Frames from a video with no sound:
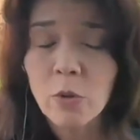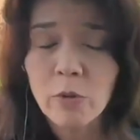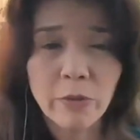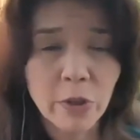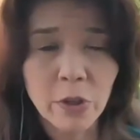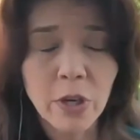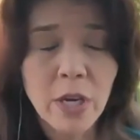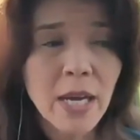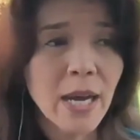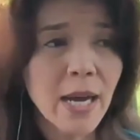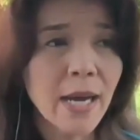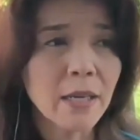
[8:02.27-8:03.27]
over
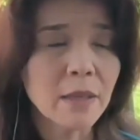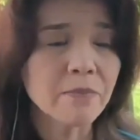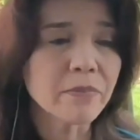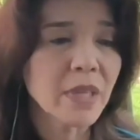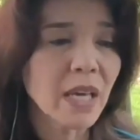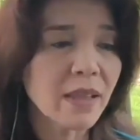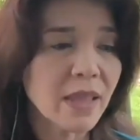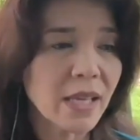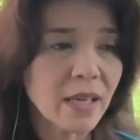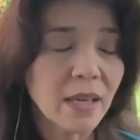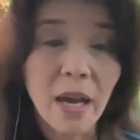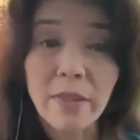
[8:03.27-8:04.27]

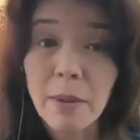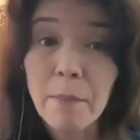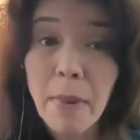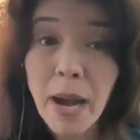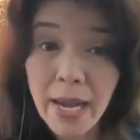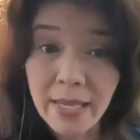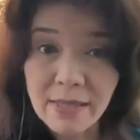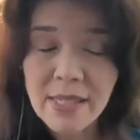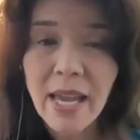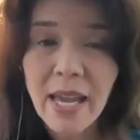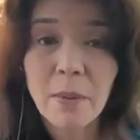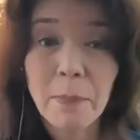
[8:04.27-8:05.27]
the
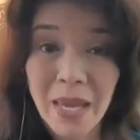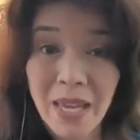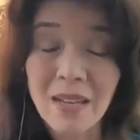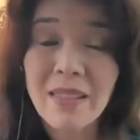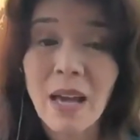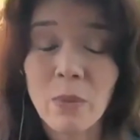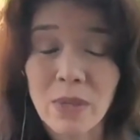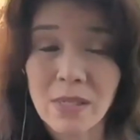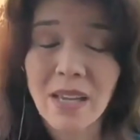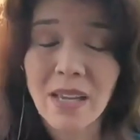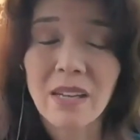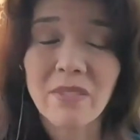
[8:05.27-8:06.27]
mines and a pit that
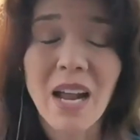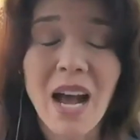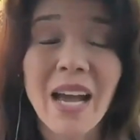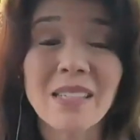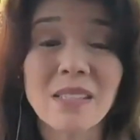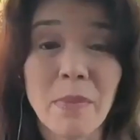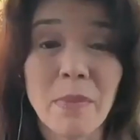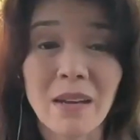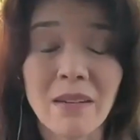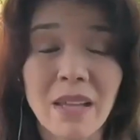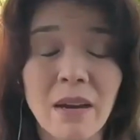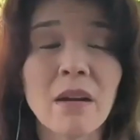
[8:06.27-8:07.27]
was kind of in high
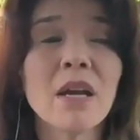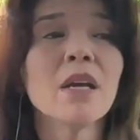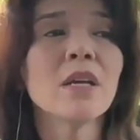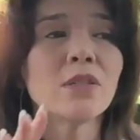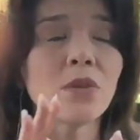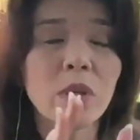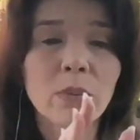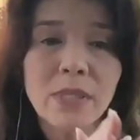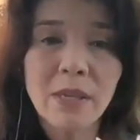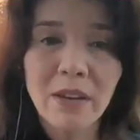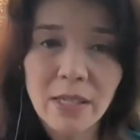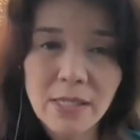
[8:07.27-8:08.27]
demand there. So there
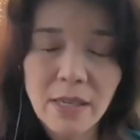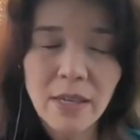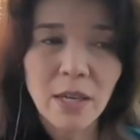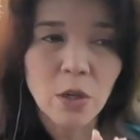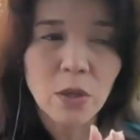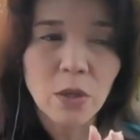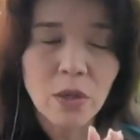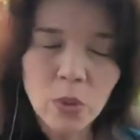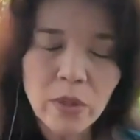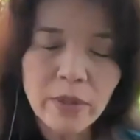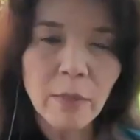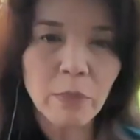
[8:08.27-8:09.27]
was a
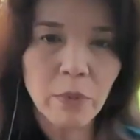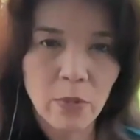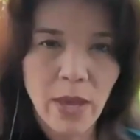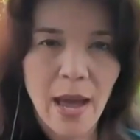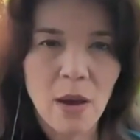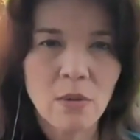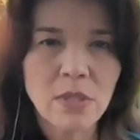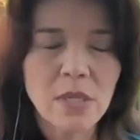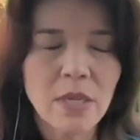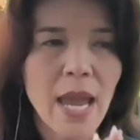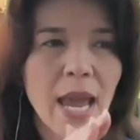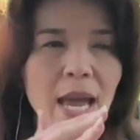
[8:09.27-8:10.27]
quarrel that broke out,
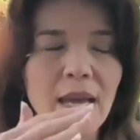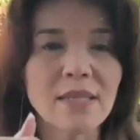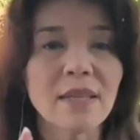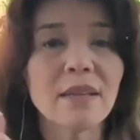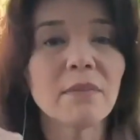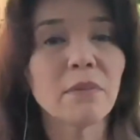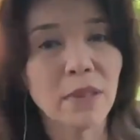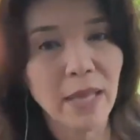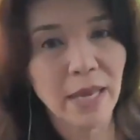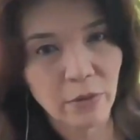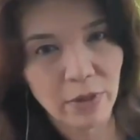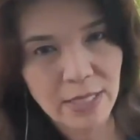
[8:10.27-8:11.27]
and
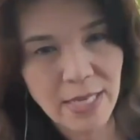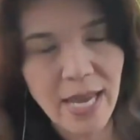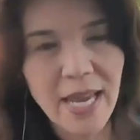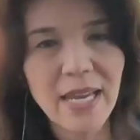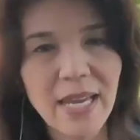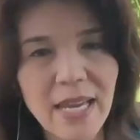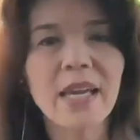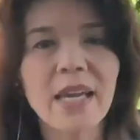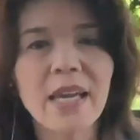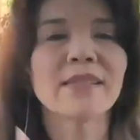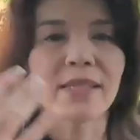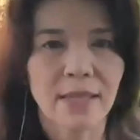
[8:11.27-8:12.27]
later in the day, it
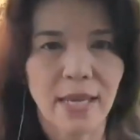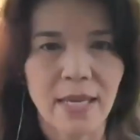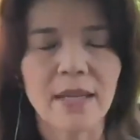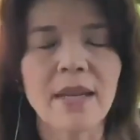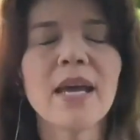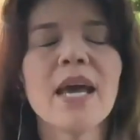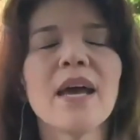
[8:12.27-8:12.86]
escalated.